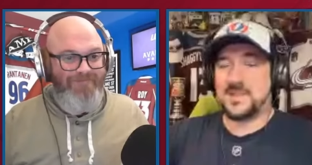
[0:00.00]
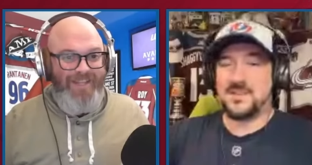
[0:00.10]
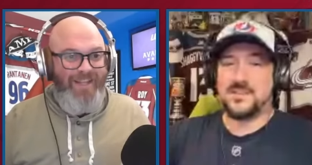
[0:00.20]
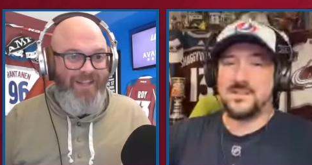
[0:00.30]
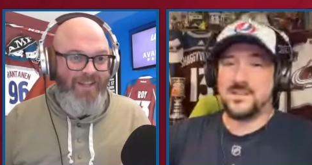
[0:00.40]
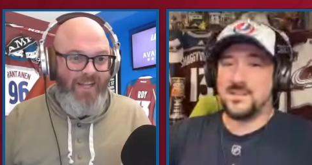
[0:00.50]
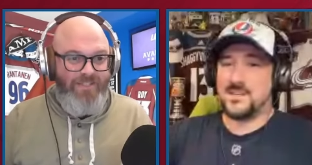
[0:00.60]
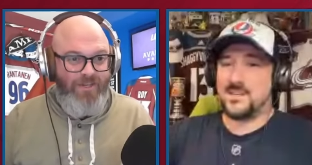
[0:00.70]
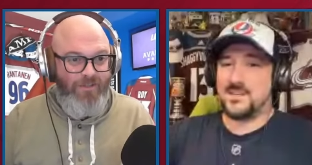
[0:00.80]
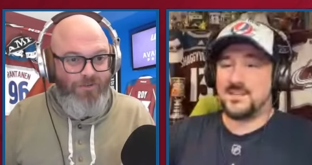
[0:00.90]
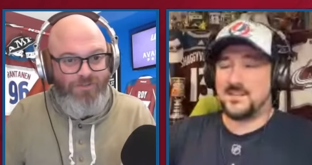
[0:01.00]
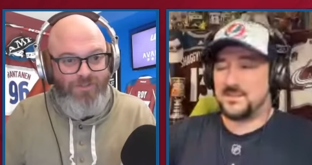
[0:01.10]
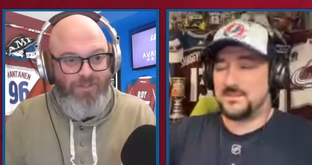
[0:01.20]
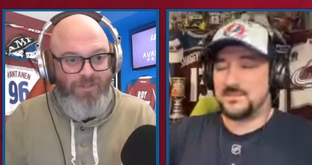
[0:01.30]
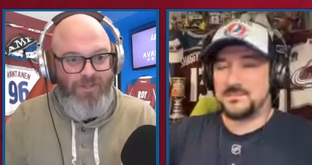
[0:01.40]
Speaker 1: And then the next year he throws
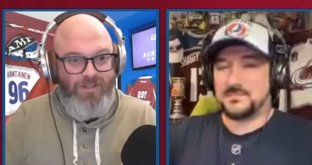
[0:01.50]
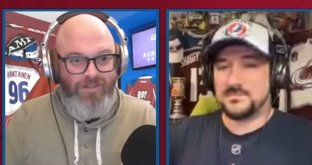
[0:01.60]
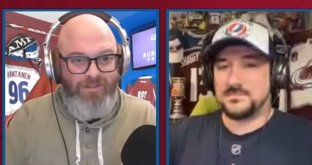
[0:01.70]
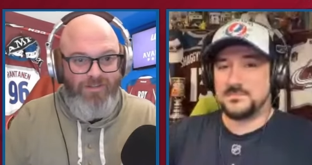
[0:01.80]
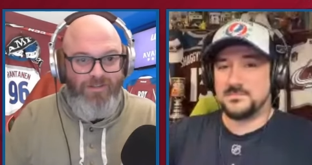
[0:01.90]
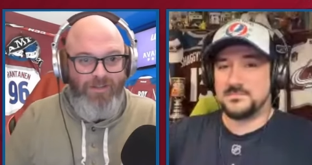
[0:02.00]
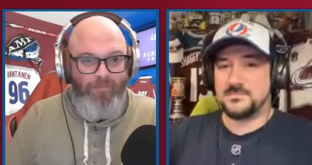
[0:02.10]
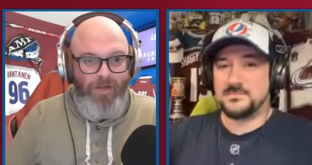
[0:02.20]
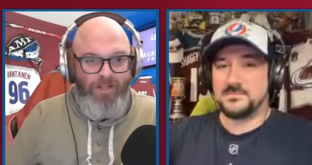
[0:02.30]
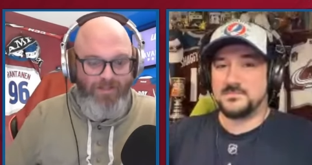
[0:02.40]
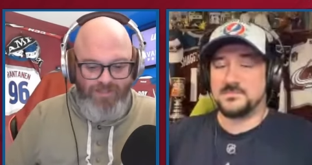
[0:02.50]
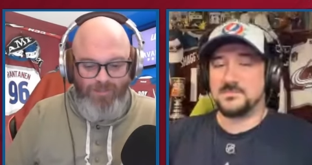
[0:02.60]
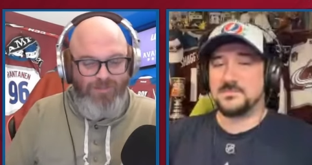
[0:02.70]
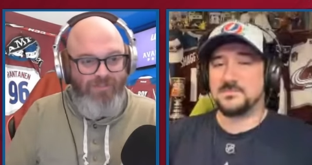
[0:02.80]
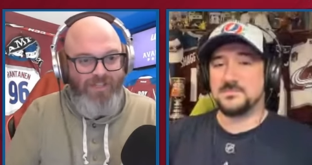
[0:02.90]
a, a, a bucket in
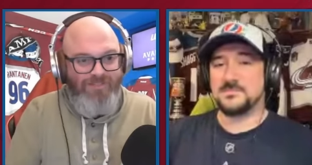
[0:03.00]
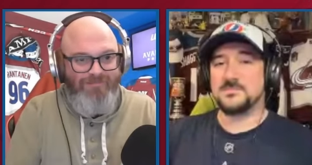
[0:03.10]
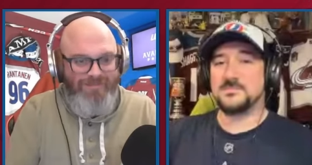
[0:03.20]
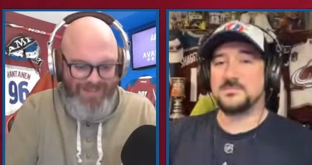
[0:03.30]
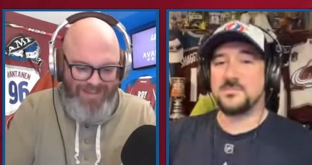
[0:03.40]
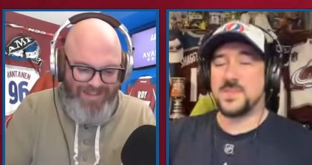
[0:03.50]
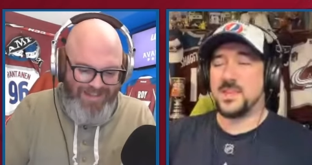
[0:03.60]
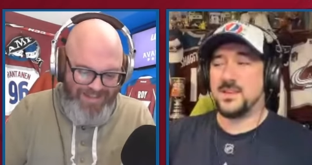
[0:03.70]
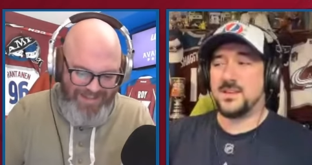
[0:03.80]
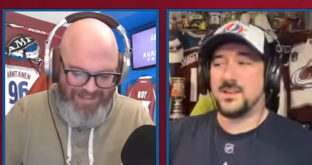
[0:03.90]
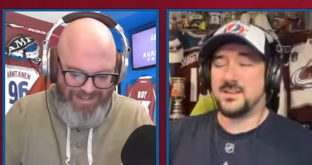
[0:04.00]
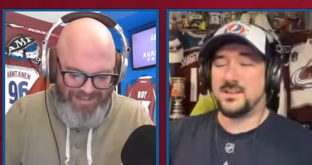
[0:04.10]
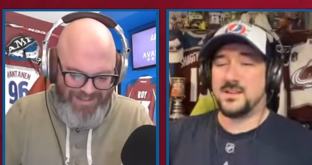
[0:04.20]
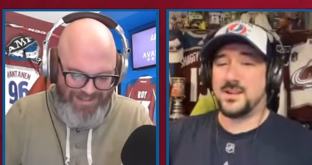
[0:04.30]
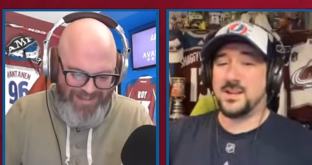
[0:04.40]
someone's face.
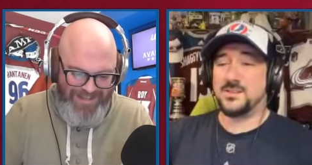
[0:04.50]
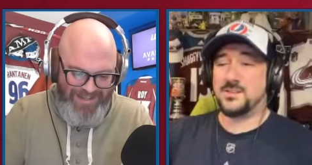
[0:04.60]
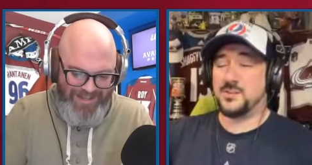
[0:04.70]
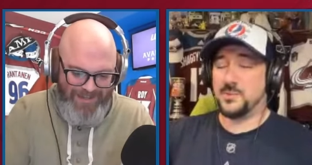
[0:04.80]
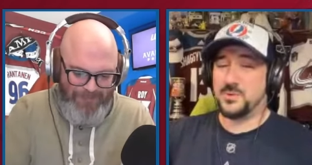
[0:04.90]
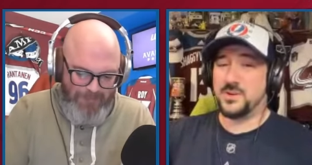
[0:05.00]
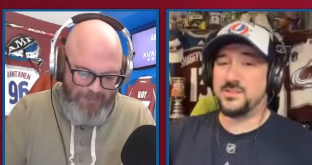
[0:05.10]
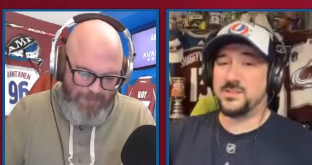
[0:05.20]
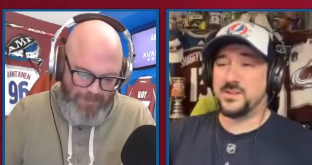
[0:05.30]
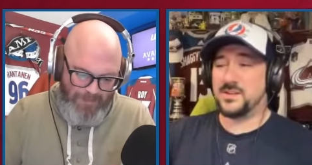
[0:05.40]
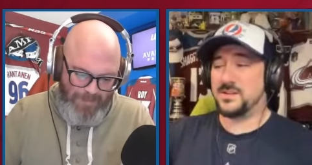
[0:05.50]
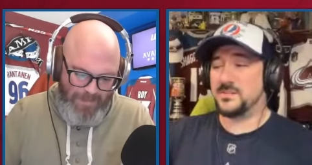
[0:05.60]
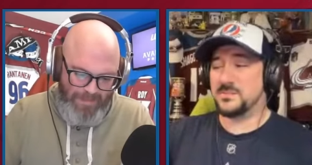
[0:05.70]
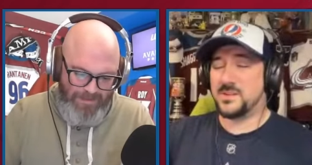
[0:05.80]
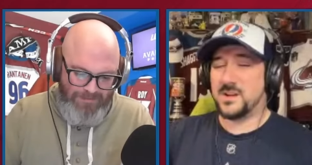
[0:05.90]
Speaker 2: Yeah, and two points, uh,
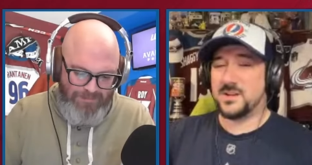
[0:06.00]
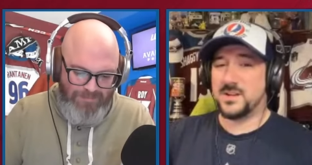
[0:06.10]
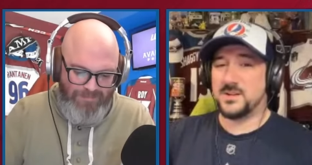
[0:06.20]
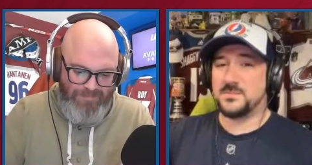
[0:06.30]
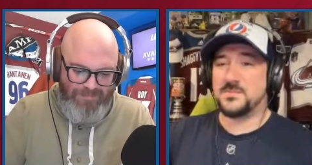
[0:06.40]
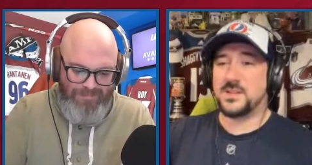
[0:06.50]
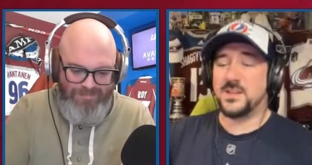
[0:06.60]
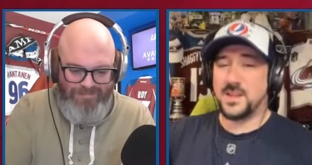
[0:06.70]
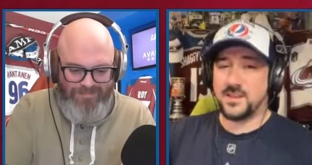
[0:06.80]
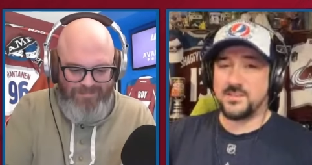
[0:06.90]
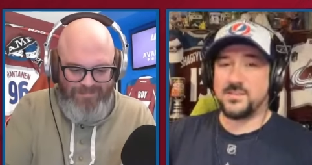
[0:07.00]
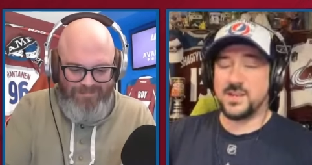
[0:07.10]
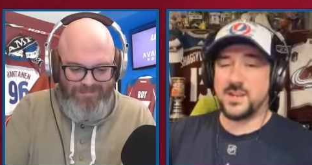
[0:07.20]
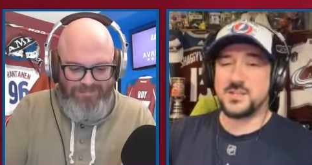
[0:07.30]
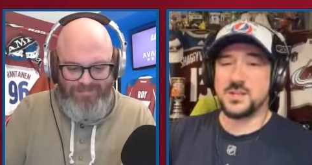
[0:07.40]
Tanya. Yes, the
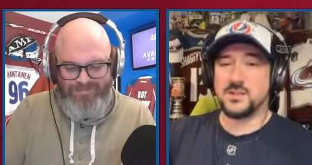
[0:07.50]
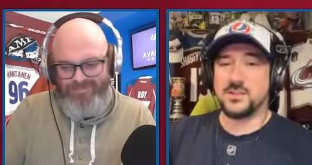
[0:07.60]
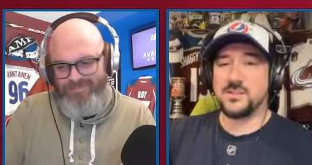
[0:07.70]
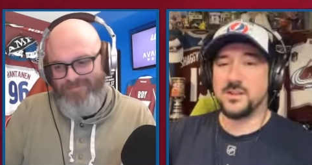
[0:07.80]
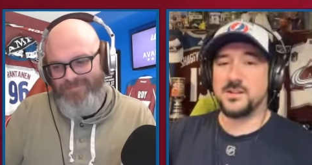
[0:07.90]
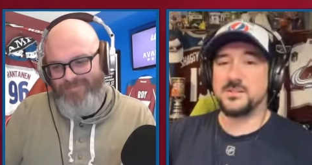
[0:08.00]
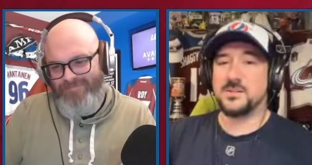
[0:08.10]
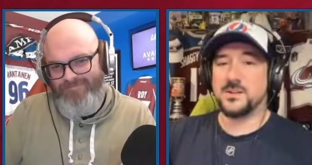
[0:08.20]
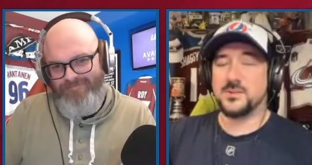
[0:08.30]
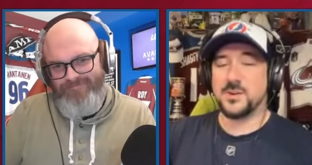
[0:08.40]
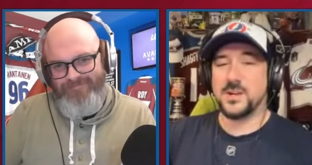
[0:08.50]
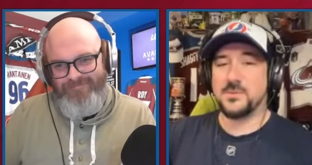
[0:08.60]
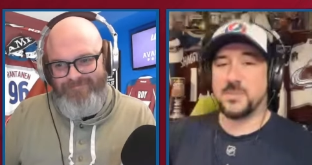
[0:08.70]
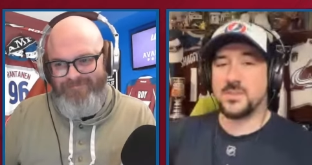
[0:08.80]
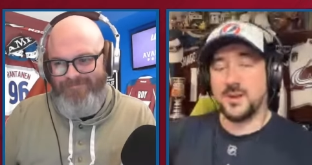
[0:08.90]
NHL does not agree
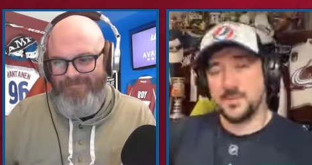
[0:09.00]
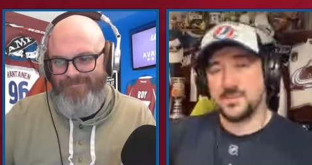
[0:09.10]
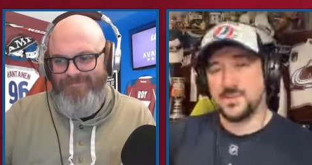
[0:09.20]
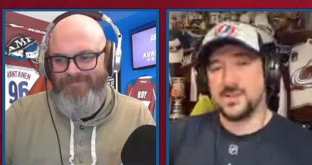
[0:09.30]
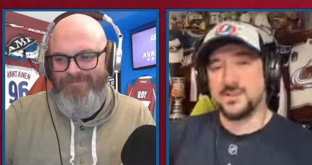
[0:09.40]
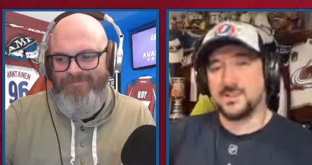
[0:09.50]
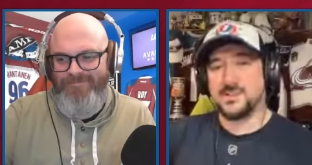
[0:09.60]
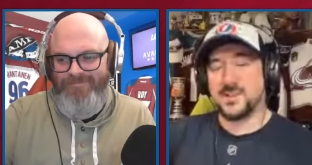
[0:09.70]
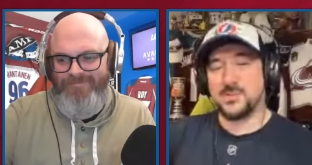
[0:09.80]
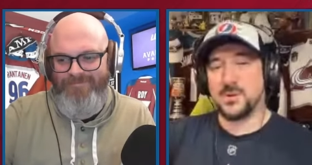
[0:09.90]
with common sense. That's why